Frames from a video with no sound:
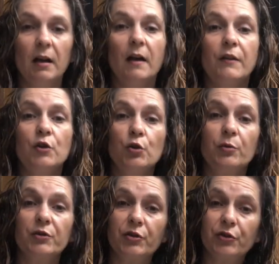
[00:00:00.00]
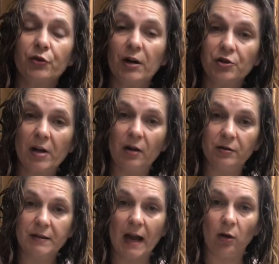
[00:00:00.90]
then you would just scrunch out and
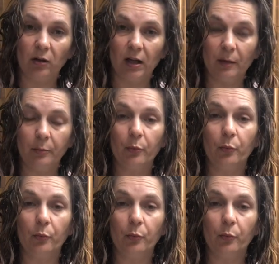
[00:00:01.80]
towel up